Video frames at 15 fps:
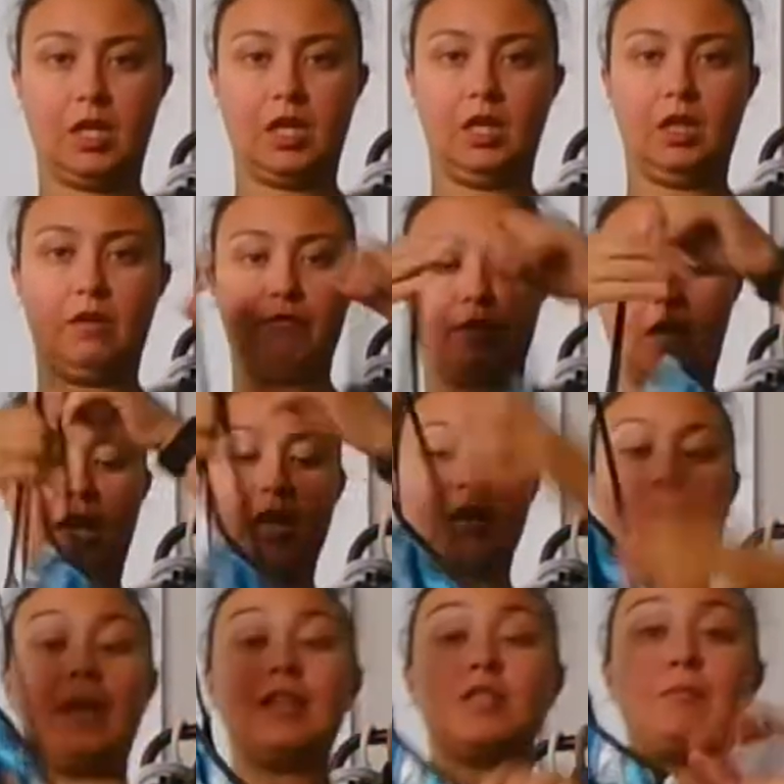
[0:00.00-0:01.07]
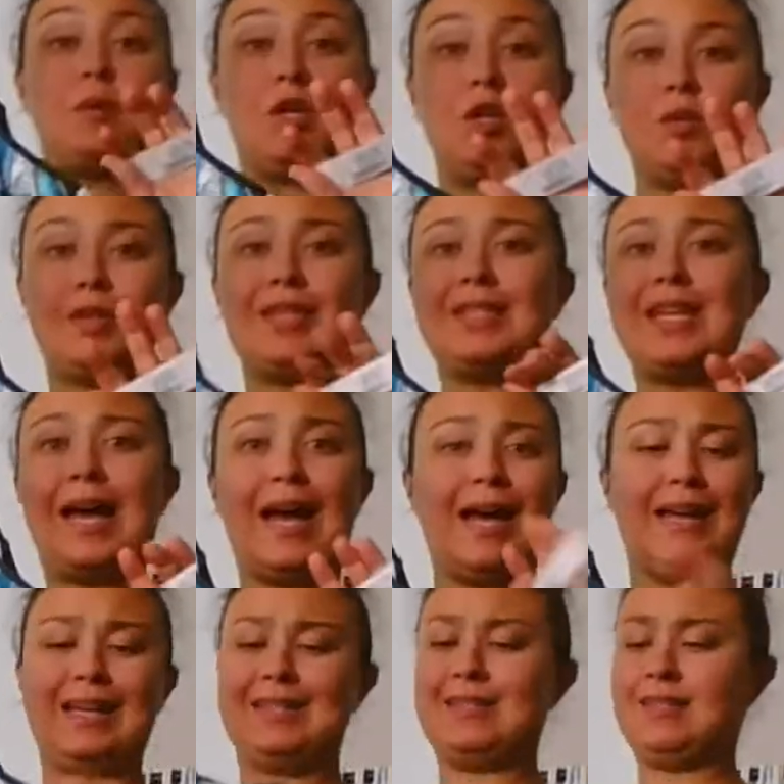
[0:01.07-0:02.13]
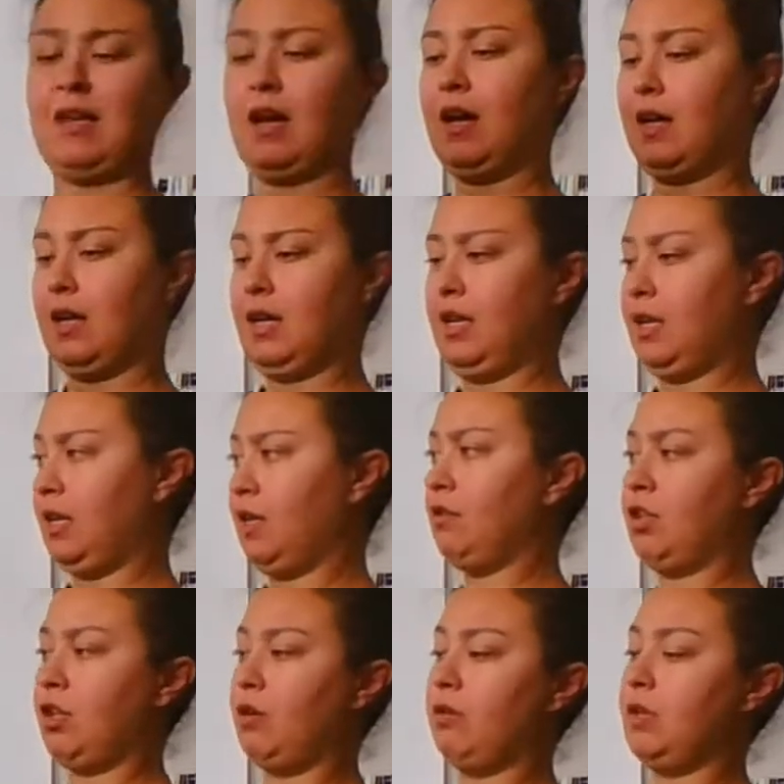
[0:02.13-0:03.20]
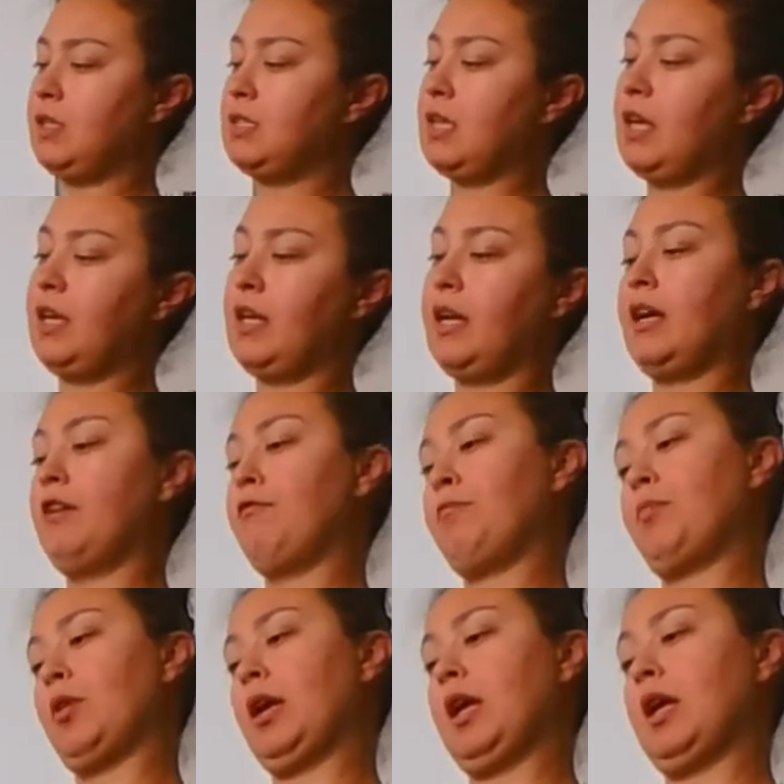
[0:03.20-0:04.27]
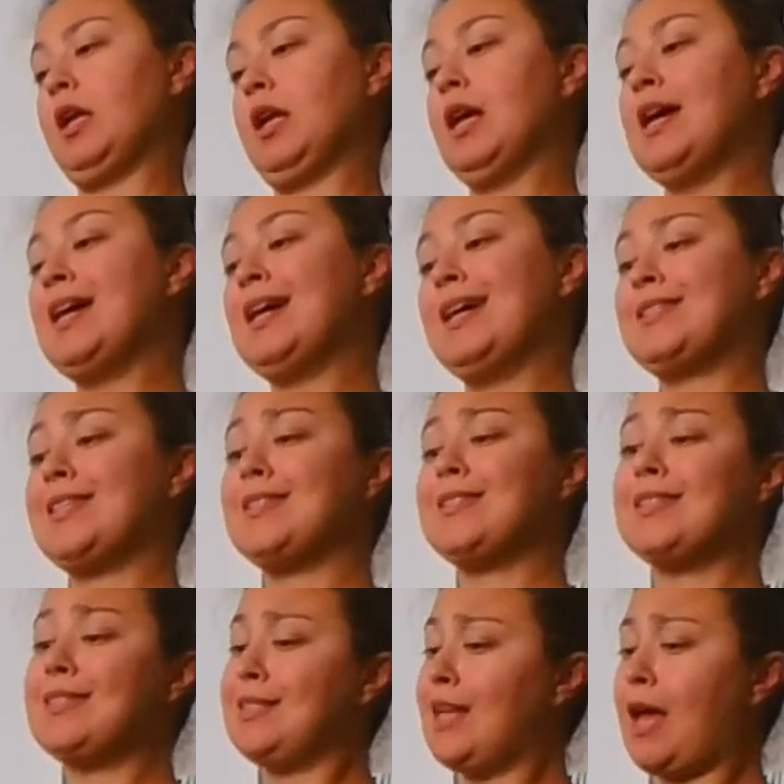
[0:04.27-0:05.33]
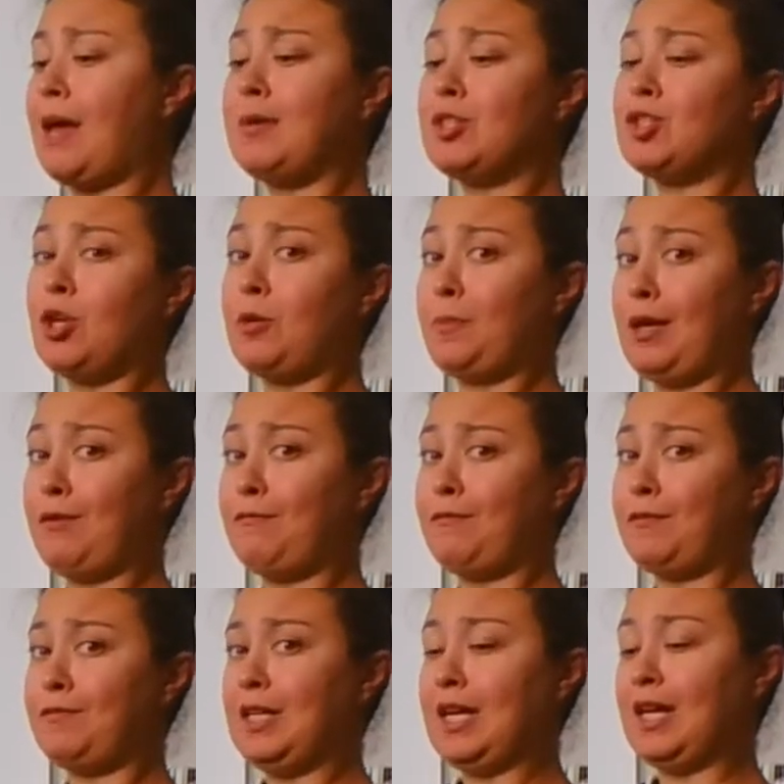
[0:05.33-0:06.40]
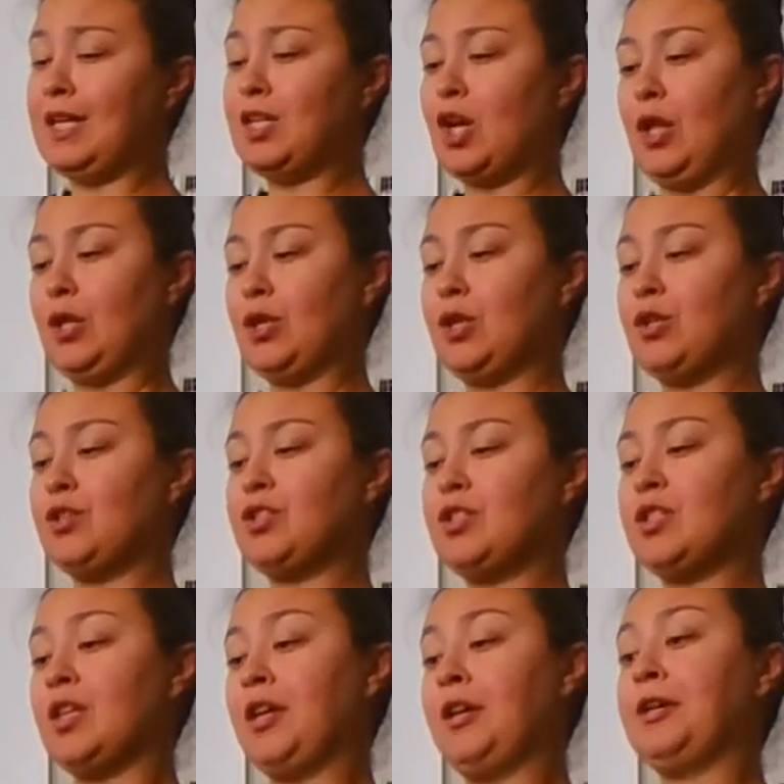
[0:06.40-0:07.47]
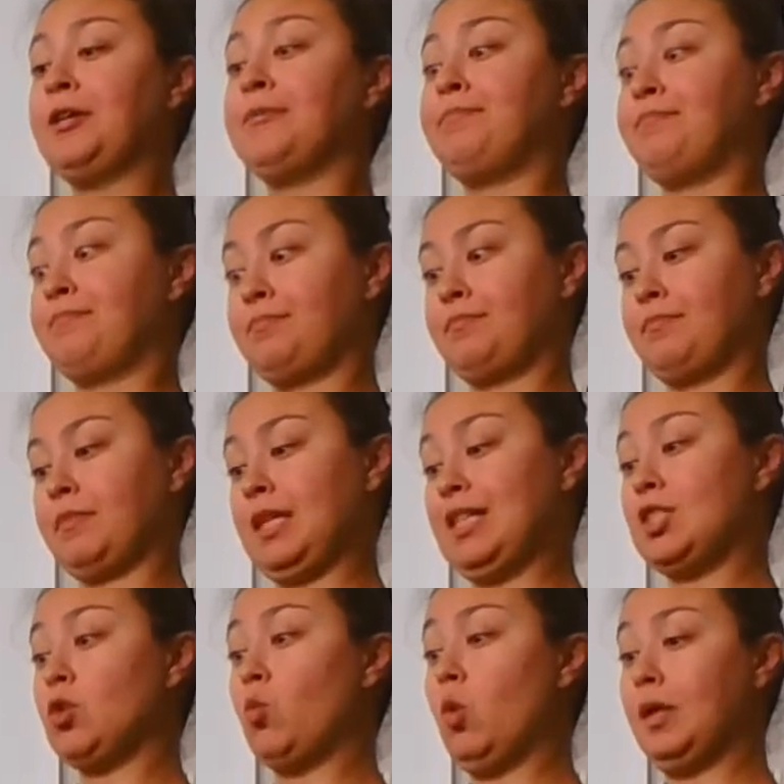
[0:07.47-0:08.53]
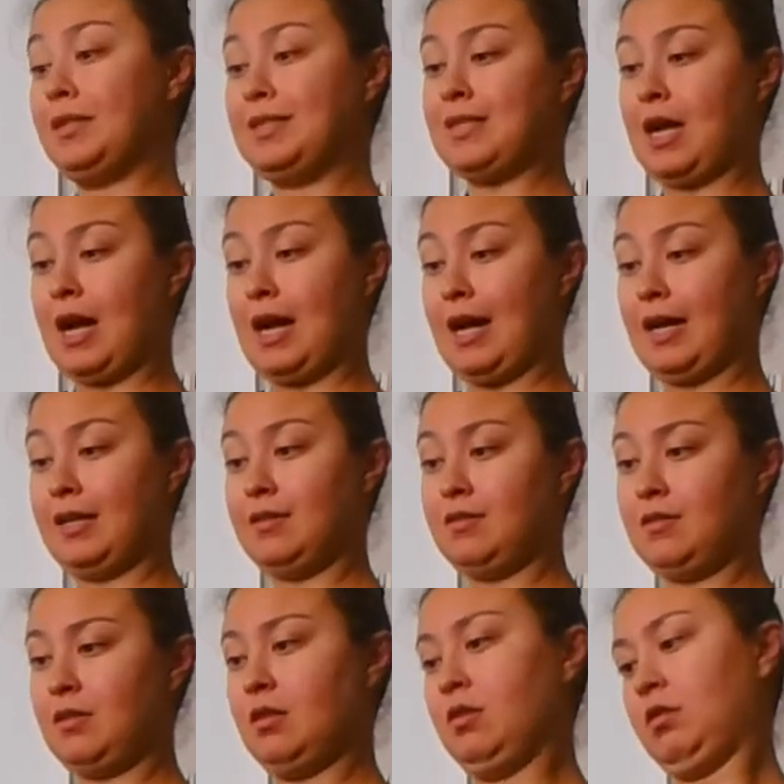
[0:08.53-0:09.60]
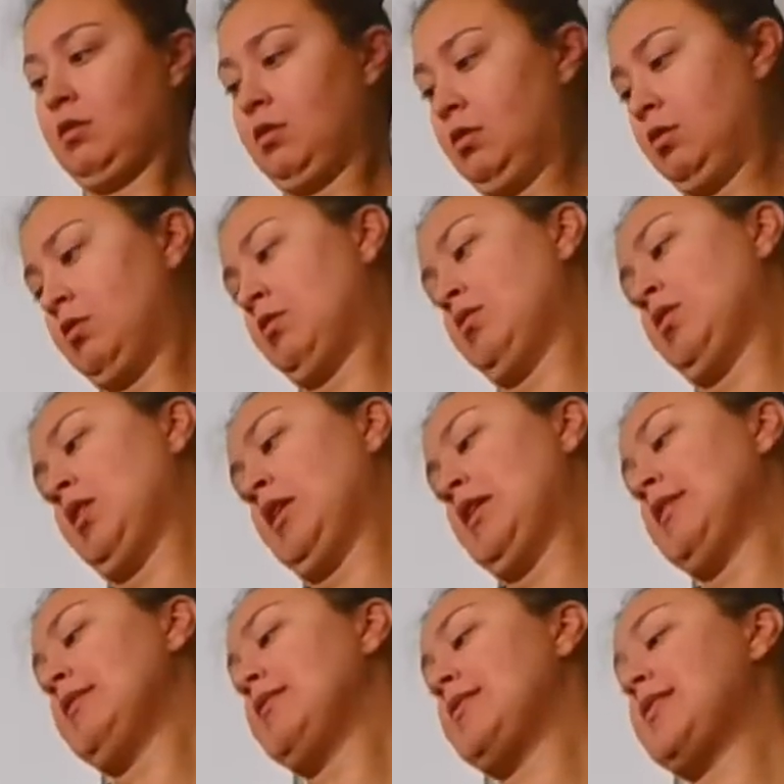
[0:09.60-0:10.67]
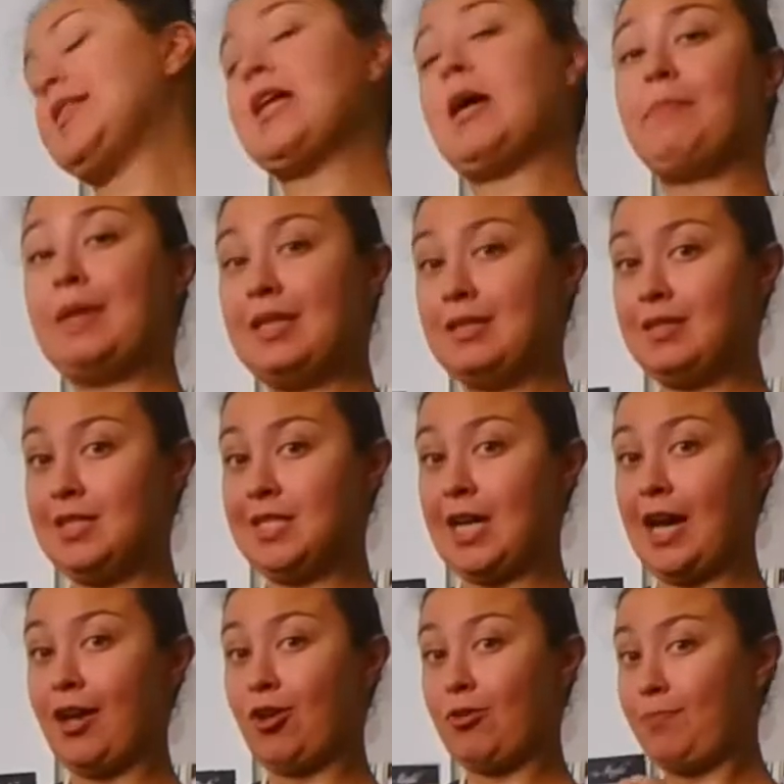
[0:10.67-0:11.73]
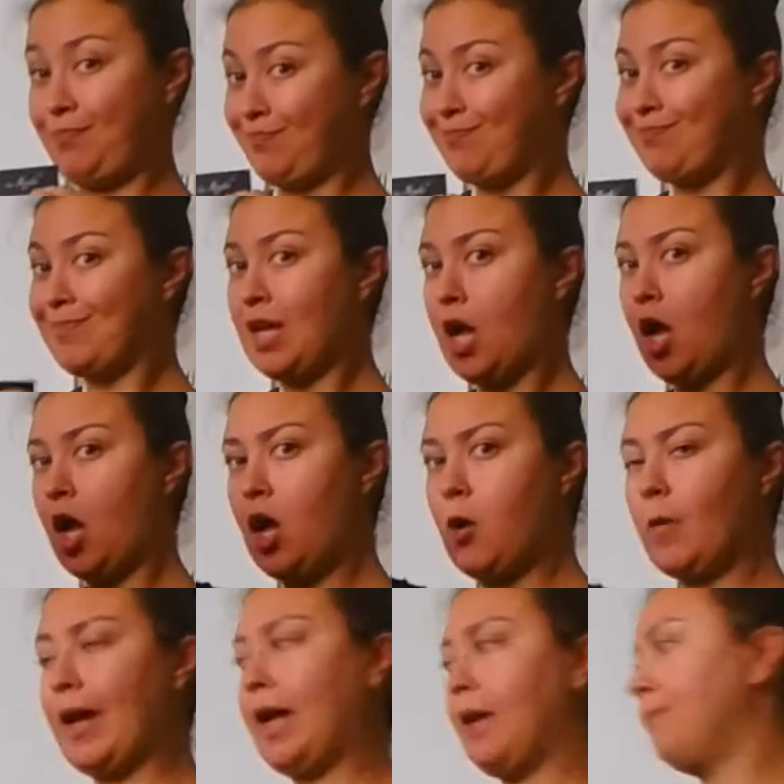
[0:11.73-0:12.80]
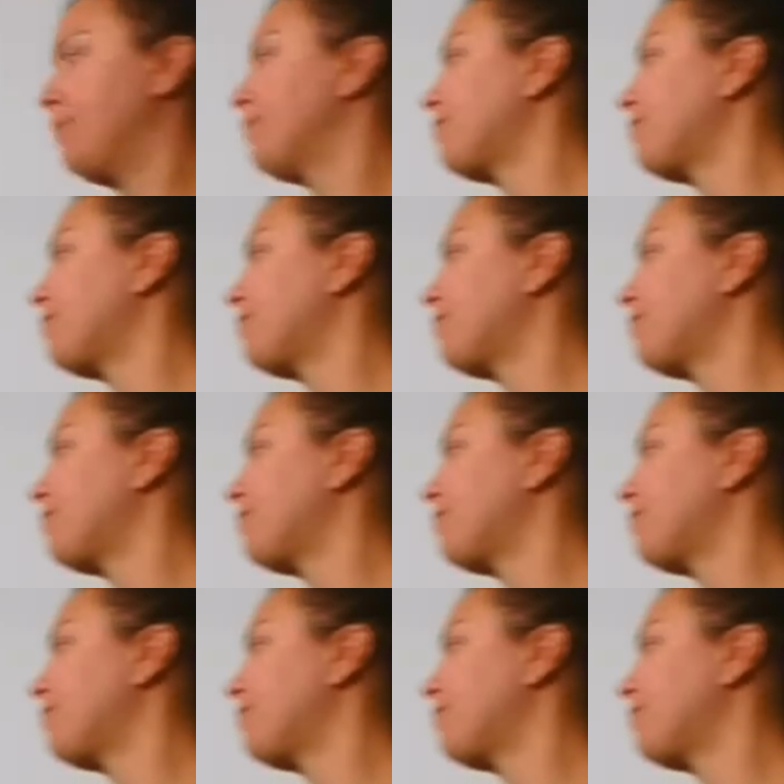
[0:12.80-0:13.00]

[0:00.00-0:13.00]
I love that. Anyway, it's brand new with the tag. It's not any, you know, it's not any kind of brand. It says it's an MSRP of $59. It's a one size step in style. Okay.